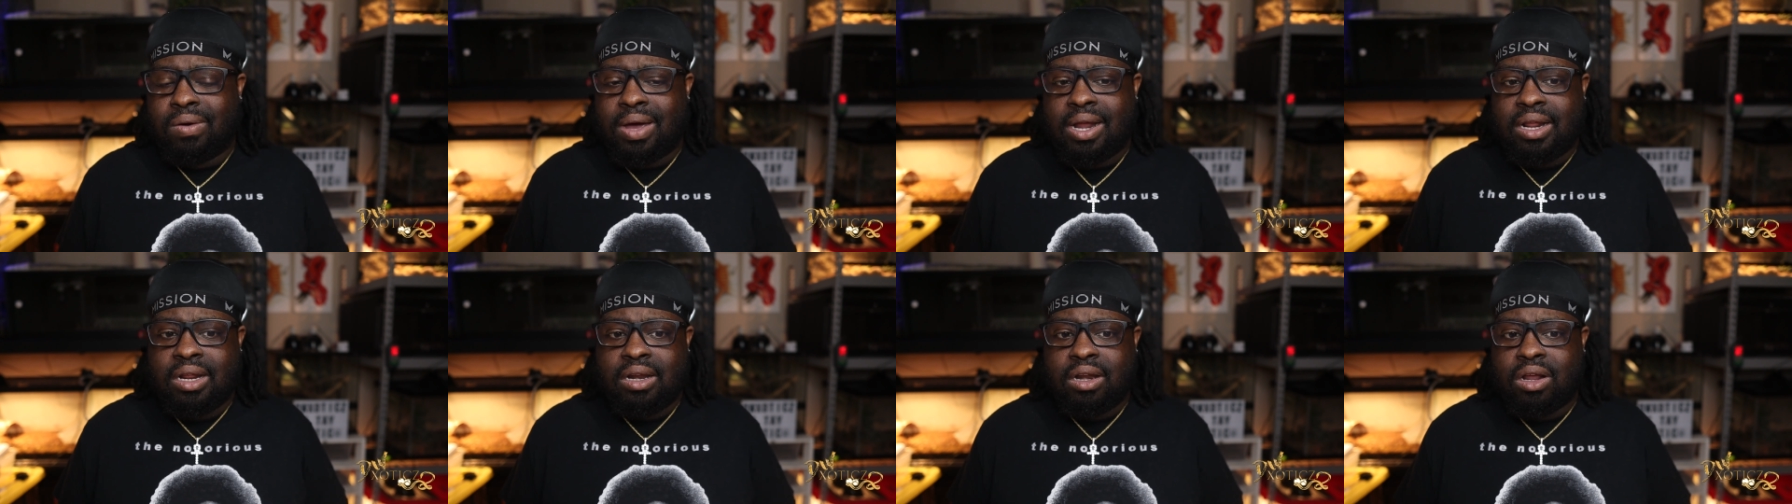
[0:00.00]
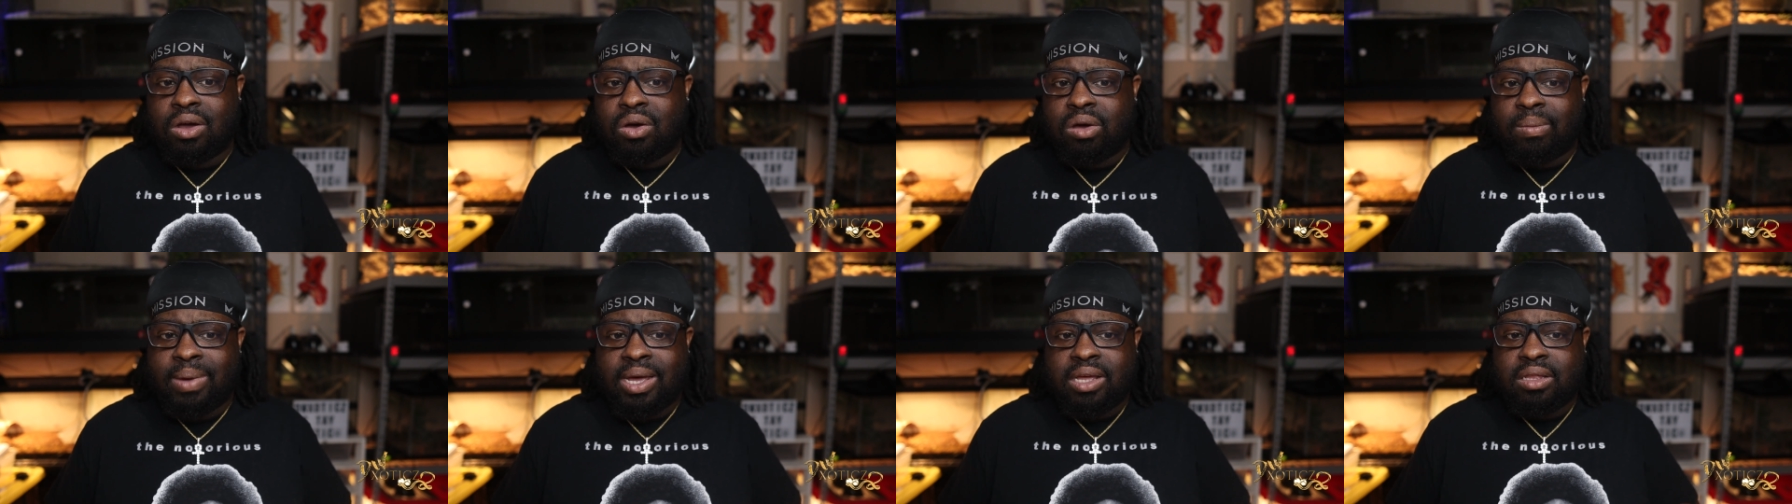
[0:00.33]
I didn't
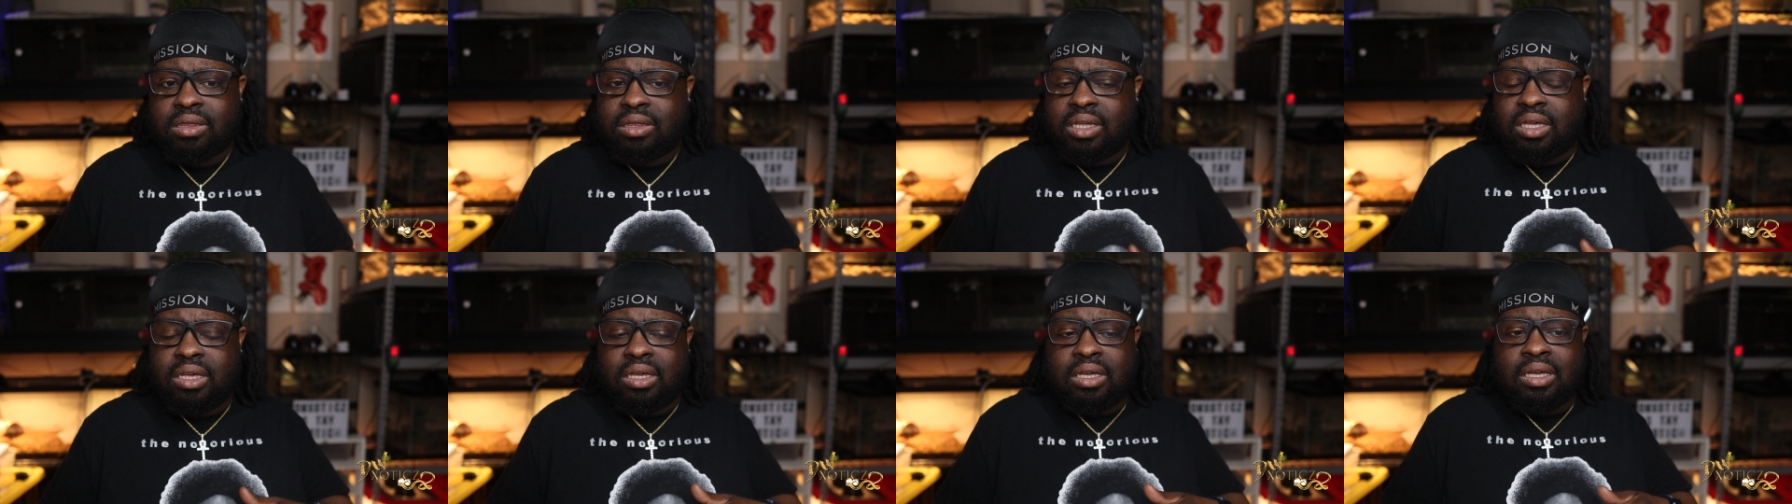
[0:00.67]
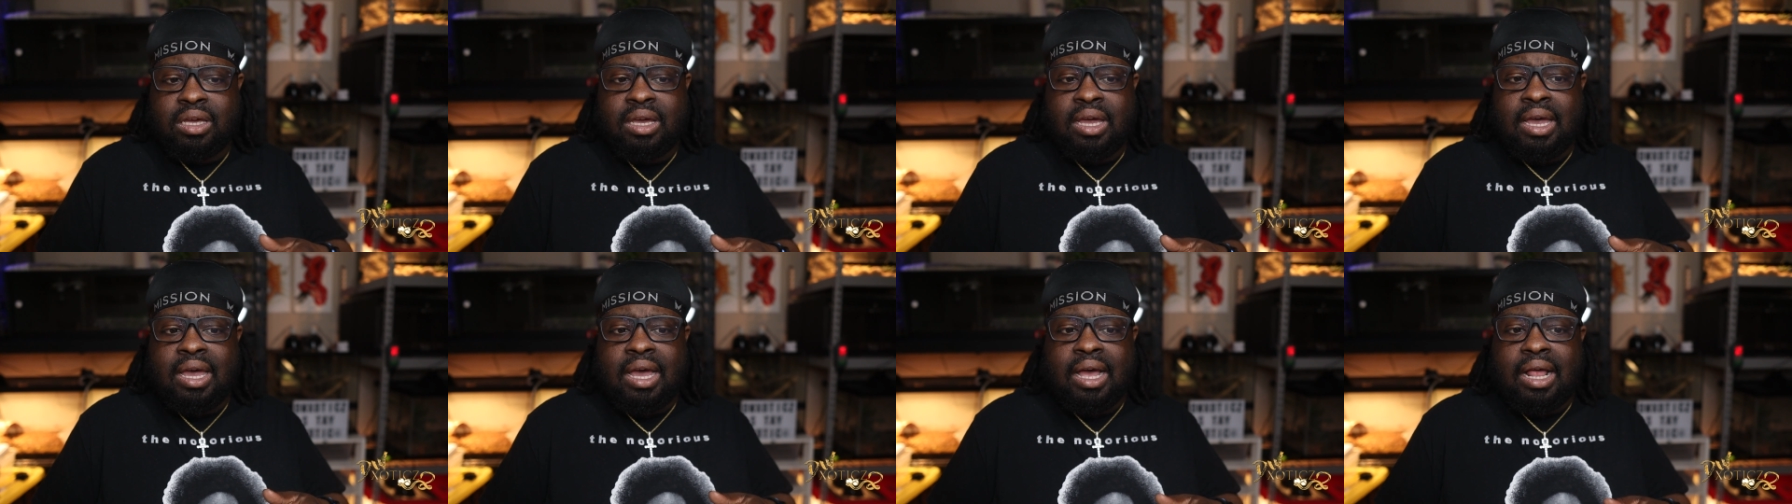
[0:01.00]
know about the
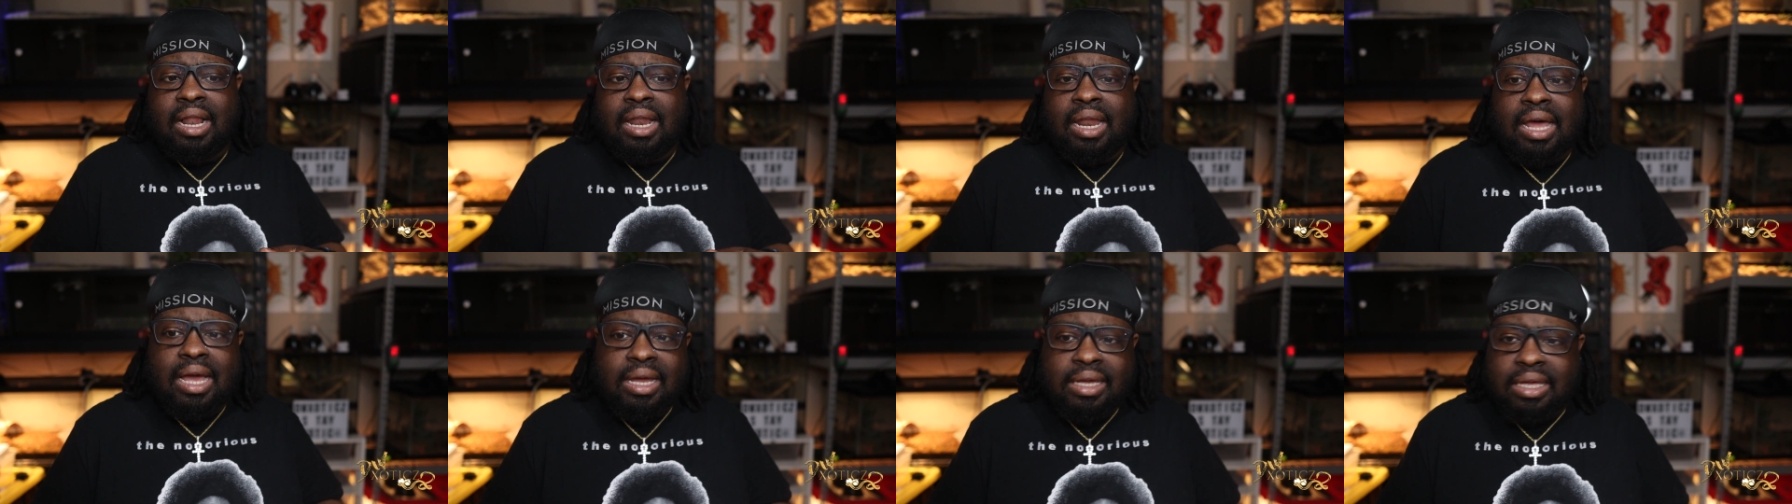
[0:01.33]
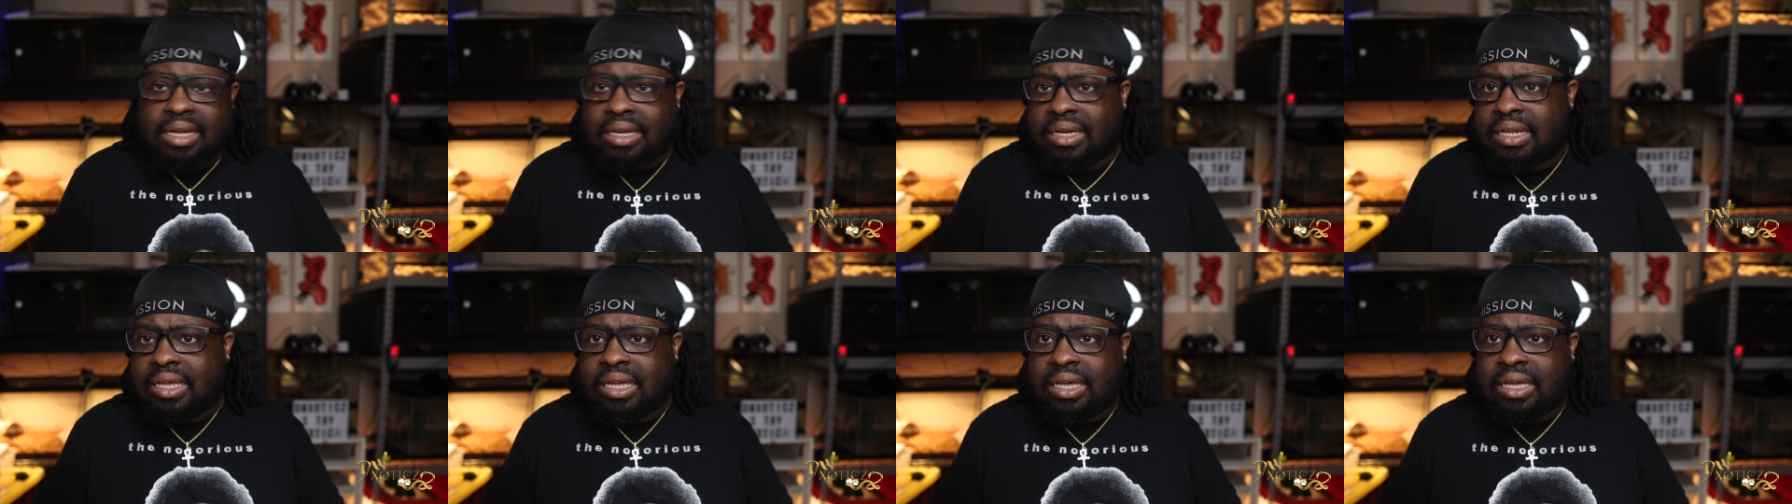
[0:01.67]
lock
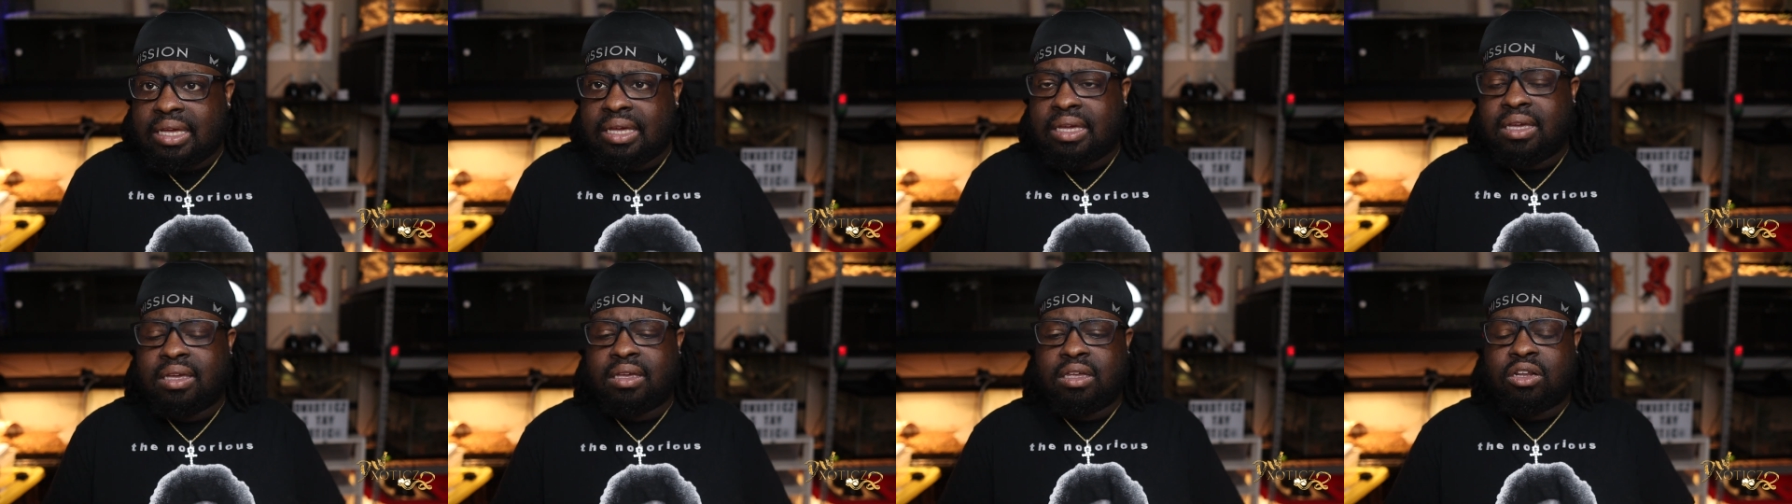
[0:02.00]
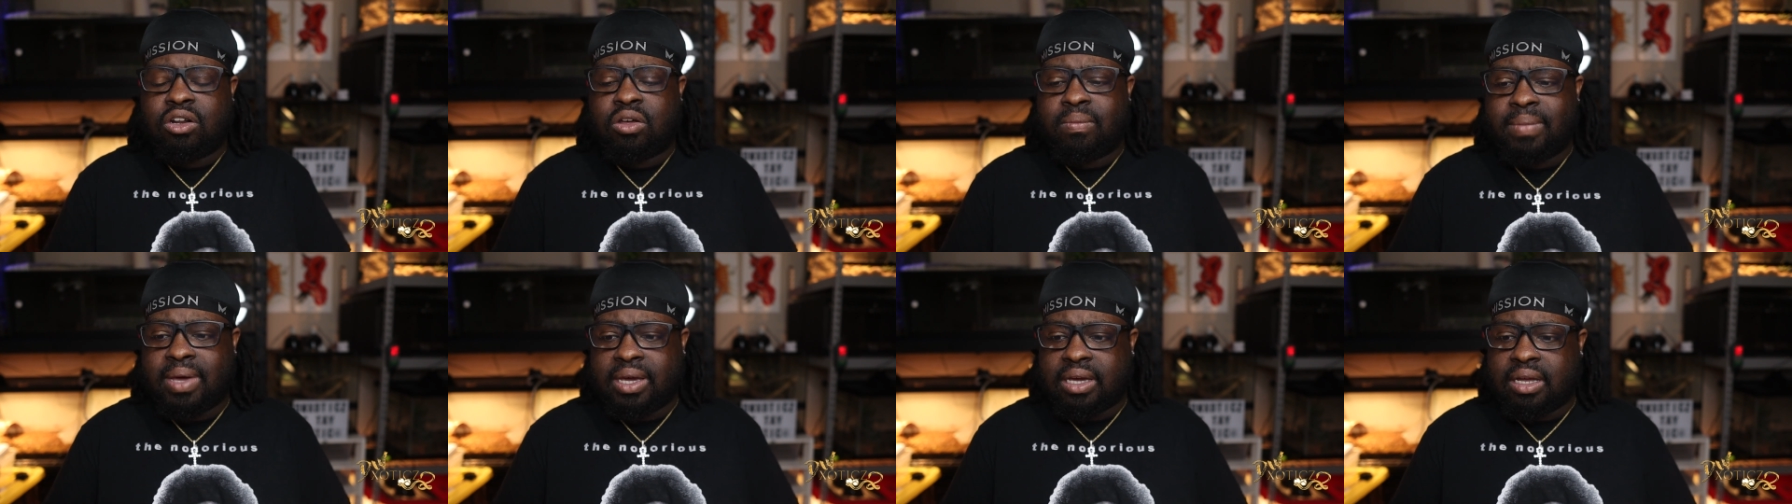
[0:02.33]
and key, you
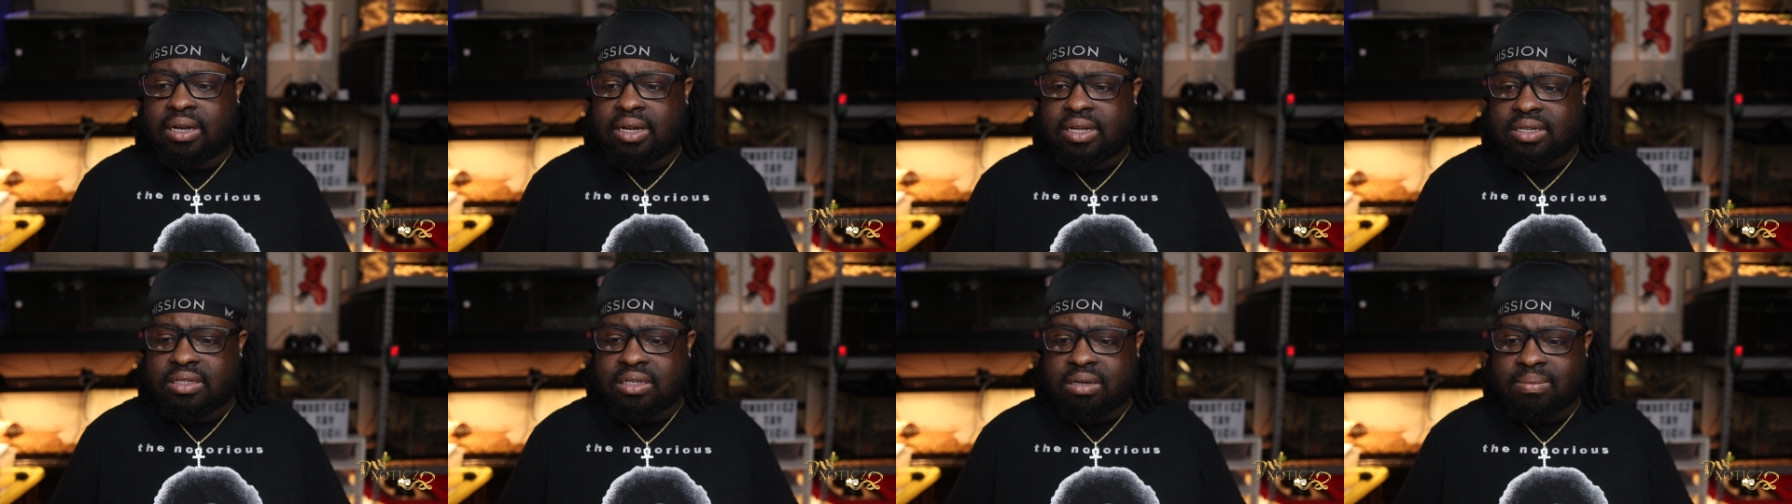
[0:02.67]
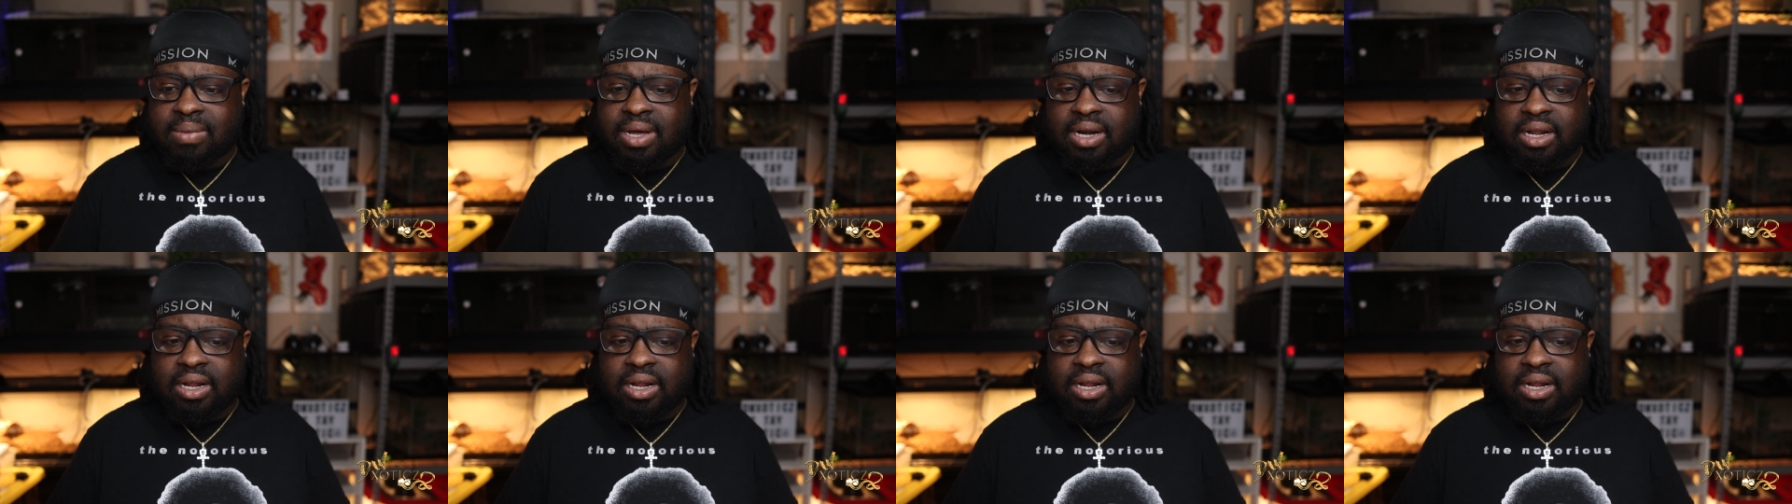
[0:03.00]
know, mechanism.